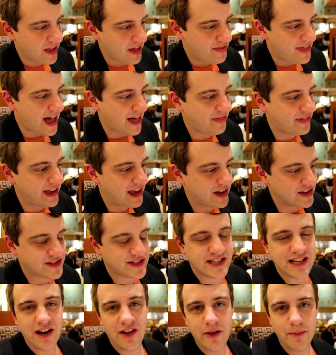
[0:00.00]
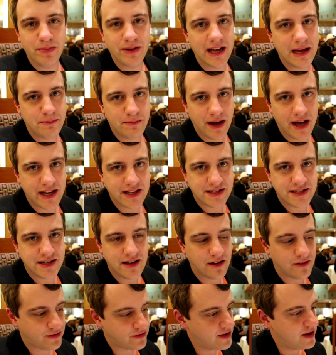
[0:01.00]
That thing could sit on the plate by
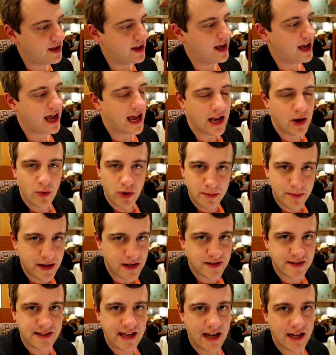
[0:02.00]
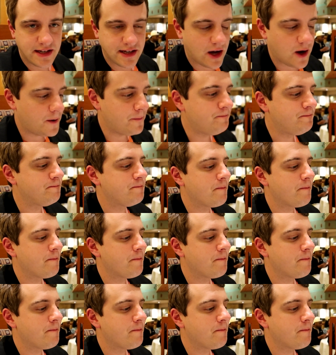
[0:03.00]
itself and it would be a standout.